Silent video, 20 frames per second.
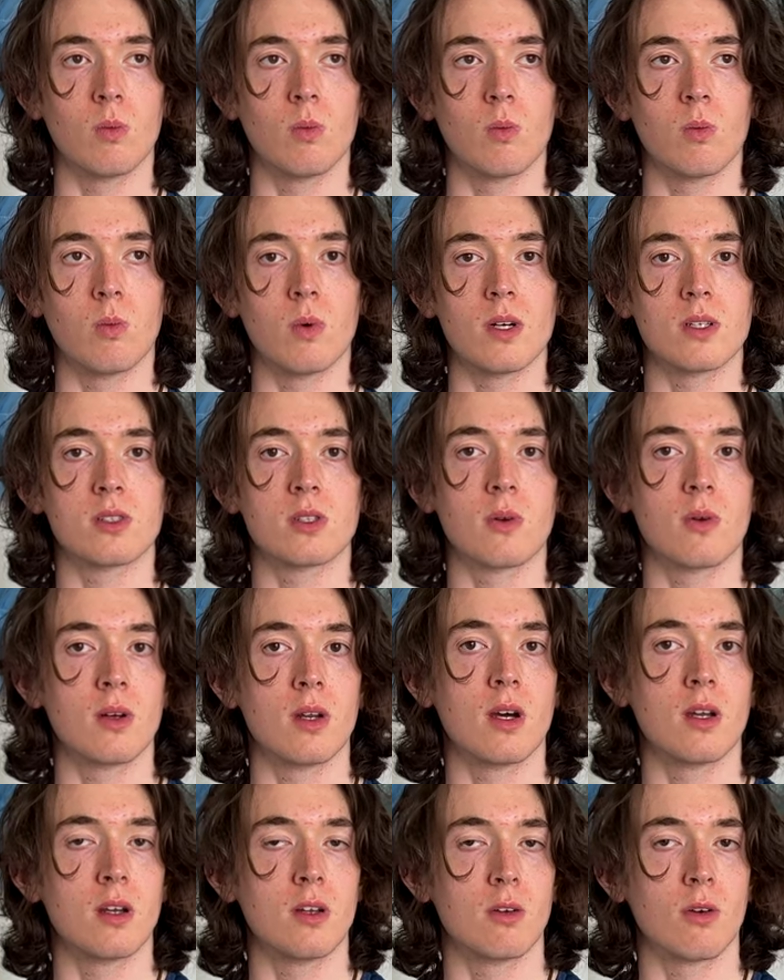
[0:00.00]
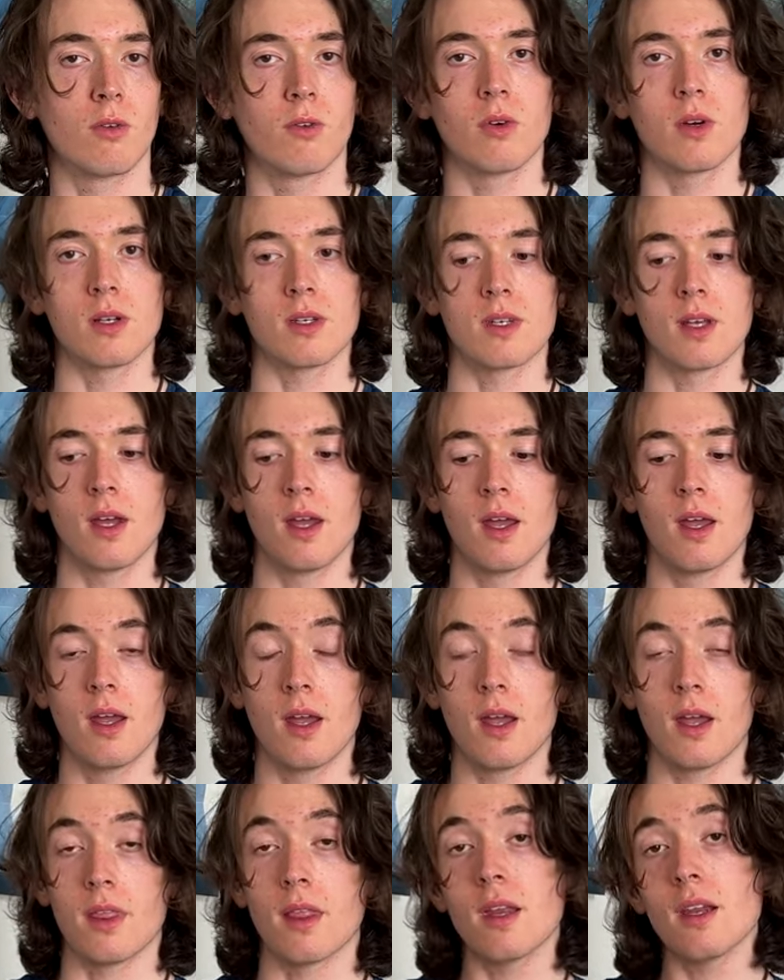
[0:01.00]
what's going on underfoot.
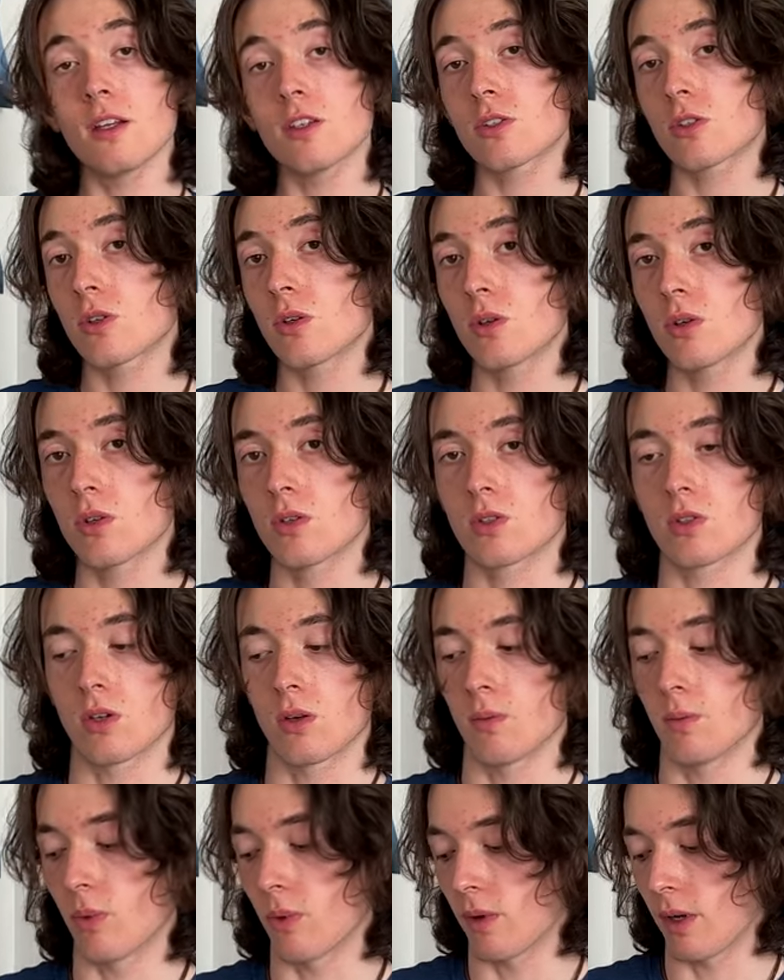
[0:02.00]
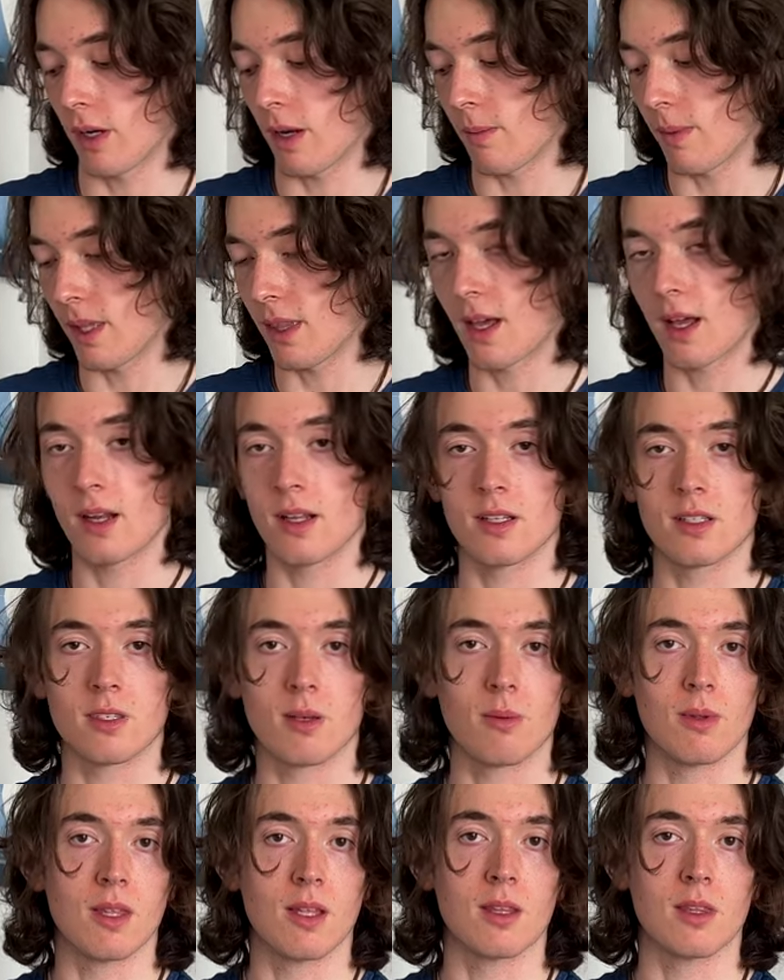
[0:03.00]
And that is true to a certain point. I mean, that is
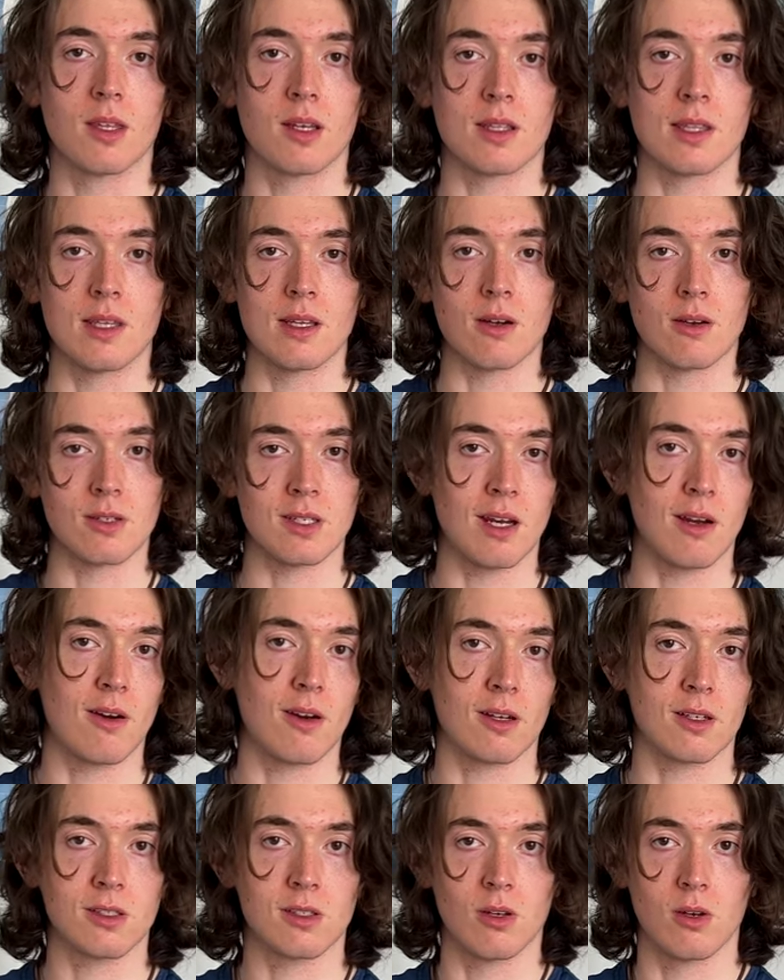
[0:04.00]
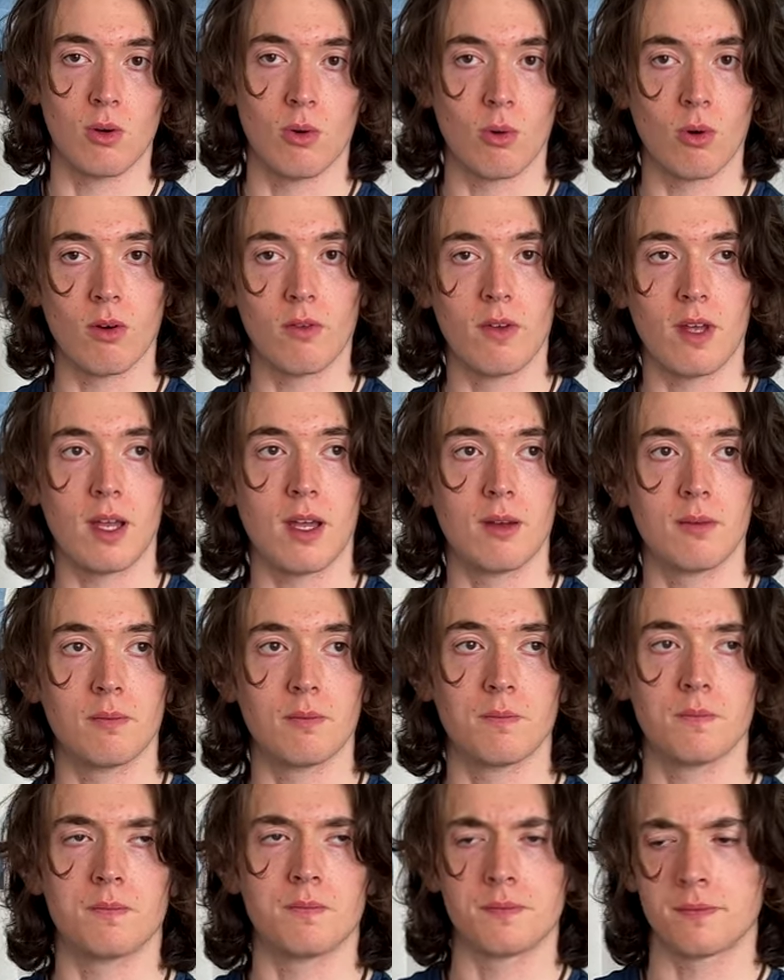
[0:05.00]
something that like the Arc'teryx,
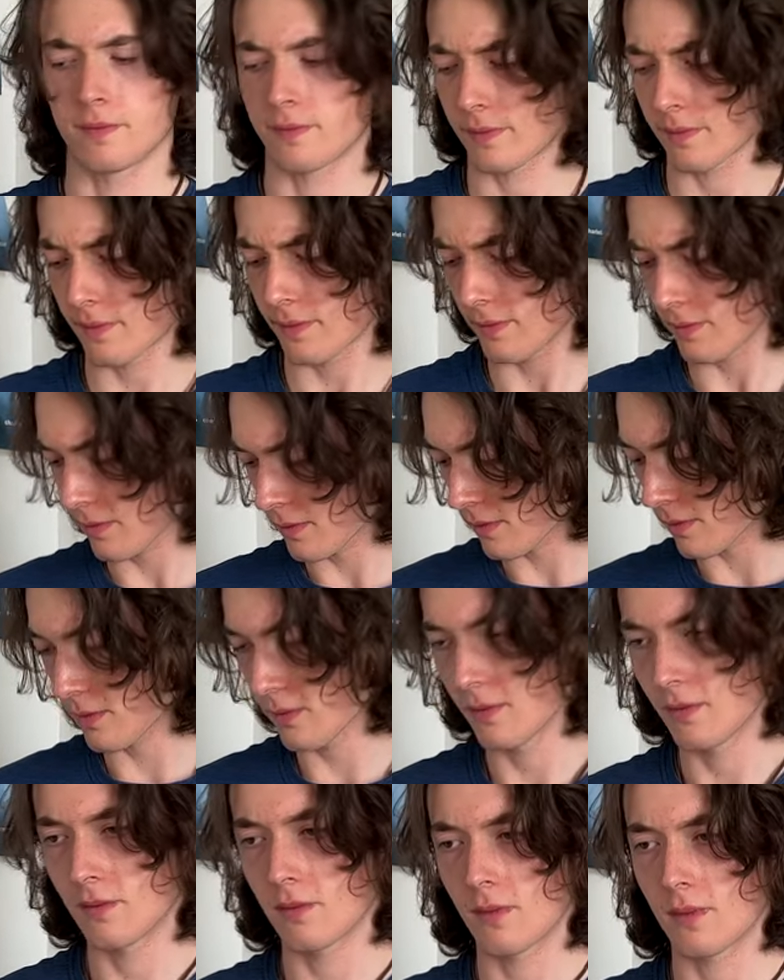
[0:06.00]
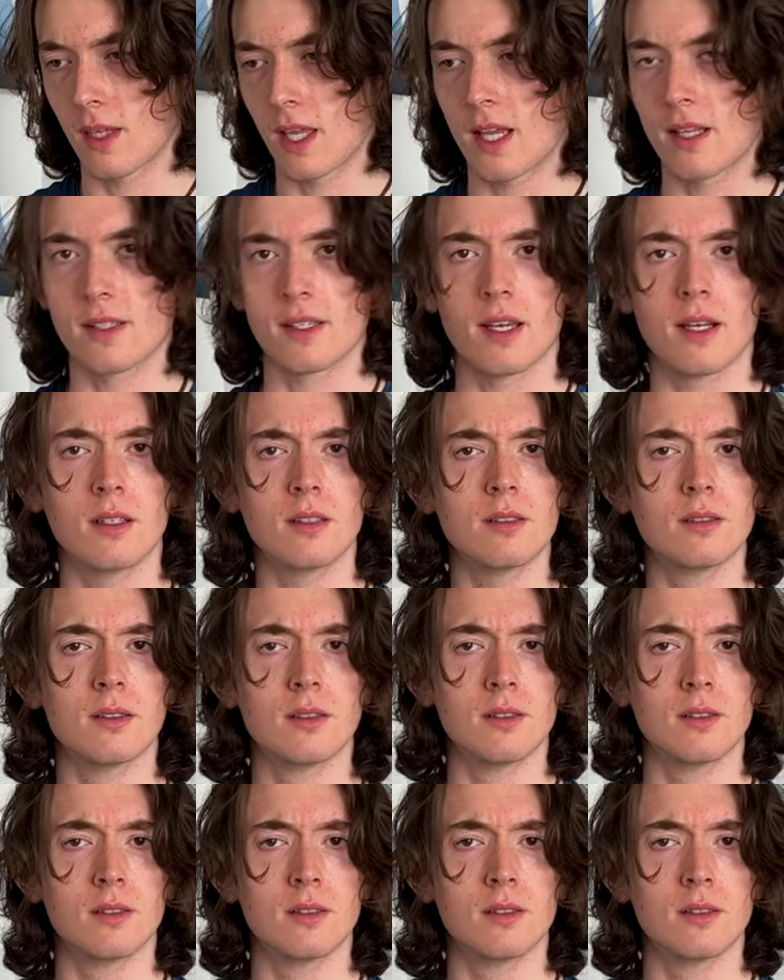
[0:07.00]
Norvan, SL,